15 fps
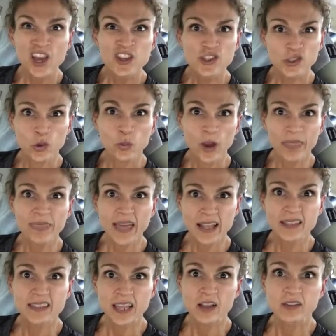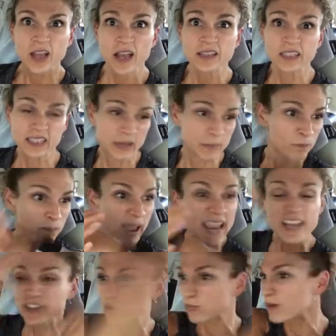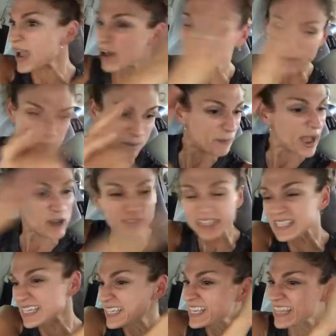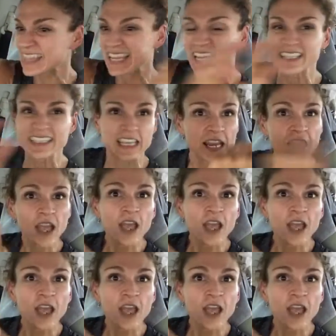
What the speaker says: So what that cell does is it bangs around, it bounces into things and